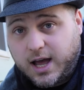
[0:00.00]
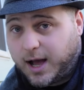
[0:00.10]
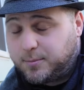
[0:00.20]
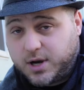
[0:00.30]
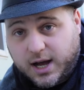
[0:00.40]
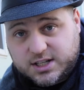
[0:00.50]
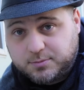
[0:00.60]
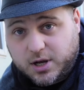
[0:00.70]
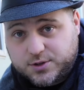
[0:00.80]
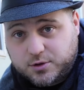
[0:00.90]
I'm not
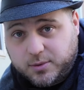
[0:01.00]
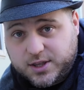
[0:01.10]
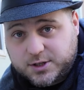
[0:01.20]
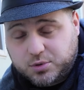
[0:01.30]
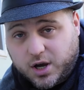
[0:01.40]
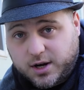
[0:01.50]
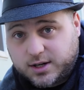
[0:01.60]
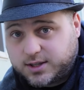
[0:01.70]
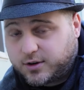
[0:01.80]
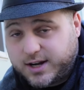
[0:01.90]
sponsored by this
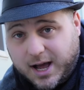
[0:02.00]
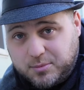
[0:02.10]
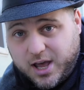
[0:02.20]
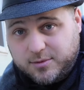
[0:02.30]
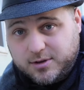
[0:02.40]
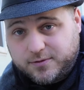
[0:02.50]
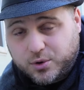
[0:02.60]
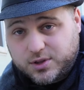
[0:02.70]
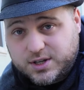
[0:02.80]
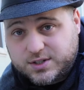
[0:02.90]
product. They're not paying me
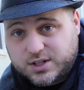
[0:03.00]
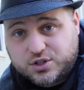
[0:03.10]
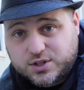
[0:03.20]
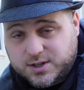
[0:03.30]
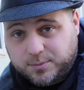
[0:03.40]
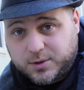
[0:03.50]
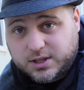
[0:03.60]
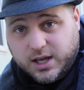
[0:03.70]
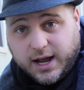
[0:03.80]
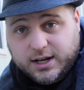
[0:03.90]
for this. It's just something
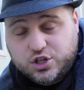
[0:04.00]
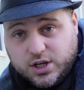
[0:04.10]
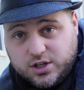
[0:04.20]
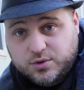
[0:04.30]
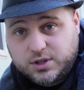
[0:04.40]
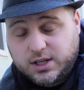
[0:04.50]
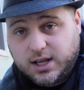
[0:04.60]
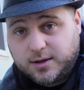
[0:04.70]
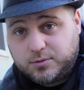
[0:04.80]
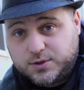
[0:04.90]
that I
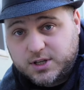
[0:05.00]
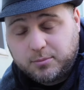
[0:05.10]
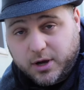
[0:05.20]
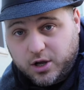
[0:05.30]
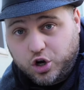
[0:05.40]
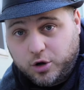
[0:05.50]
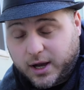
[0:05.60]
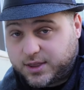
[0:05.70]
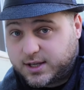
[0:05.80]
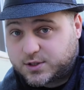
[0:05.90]
genuinely am using at my home.
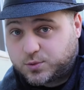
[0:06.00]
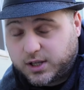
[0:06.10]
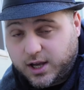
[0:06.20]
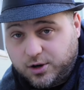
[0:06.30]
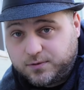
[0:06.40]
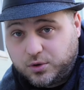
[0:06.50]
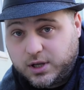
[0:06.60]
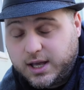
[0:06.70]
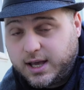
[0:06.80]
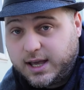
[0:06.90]
I think it's really helpful,
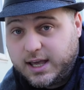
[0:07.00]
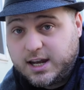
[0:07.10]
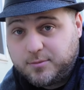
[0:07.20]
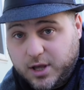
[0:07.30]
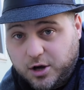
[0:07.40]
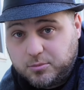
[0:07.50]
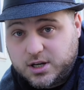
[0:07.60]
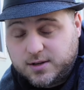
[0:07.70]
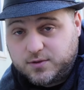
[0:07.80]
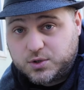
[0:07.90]
and it may help
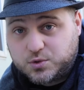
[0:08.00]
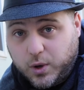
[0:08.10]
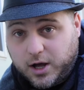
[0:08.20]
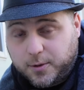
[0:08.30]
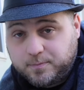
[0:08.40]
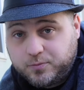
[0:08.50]
many of you as well.